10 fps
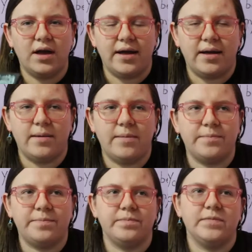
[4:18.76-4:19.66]

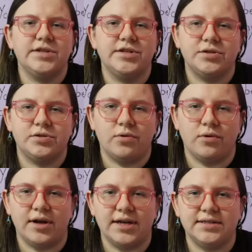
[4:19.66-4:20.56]
um,
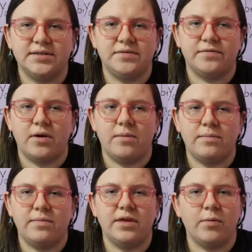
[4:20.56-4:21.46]
stories
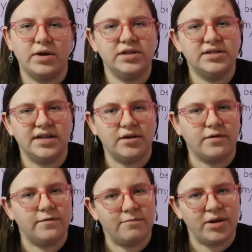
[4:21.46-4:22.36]
from, they're ones that
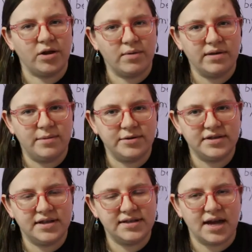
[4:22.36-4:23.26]
you're familiar with
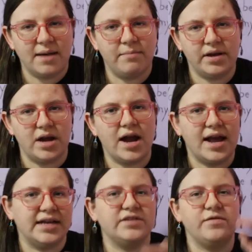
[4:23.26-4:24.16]
most of the time, but not
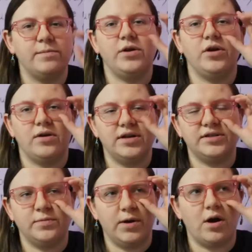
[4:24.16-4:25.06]
as familiar
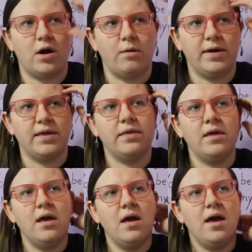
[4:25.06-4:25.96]
as we are with
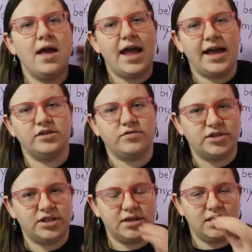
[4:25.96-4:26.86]
Hans
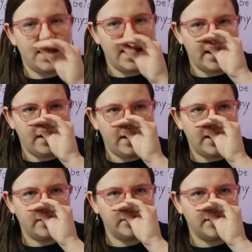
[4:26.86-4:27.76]
Christian
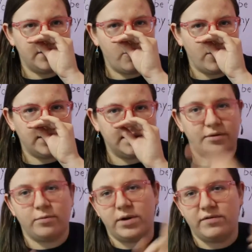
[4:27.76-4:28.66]
Andersen ones,
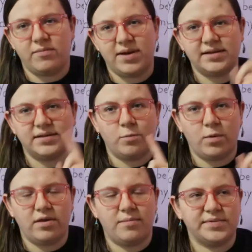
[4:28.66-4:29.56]
although one of them is.
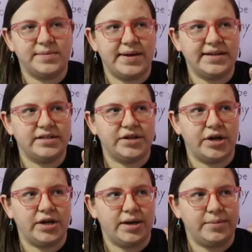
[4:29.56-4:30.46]
One of them is based
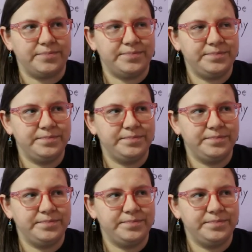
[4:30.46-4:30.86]
on um,